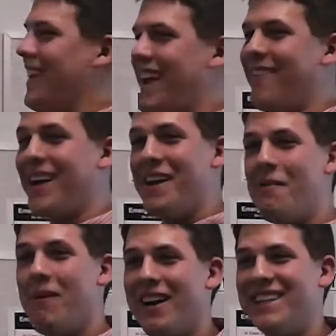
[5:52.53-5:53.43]
Anyway,
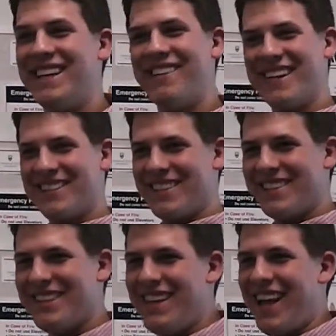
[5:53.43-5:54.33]
monetary
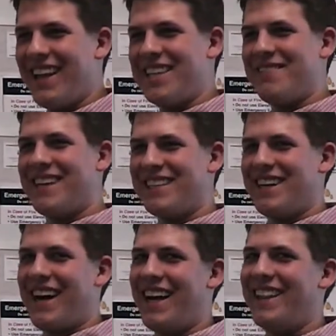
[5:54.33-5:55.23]
units. And that's because
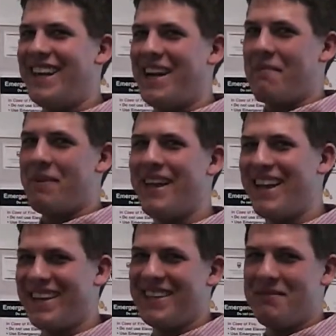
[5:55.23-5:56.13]
I like
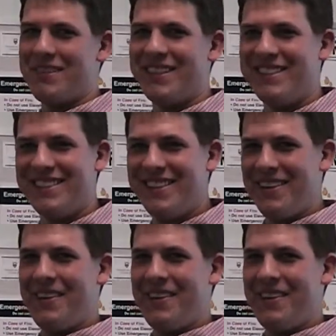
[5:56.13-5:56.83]
big numbers.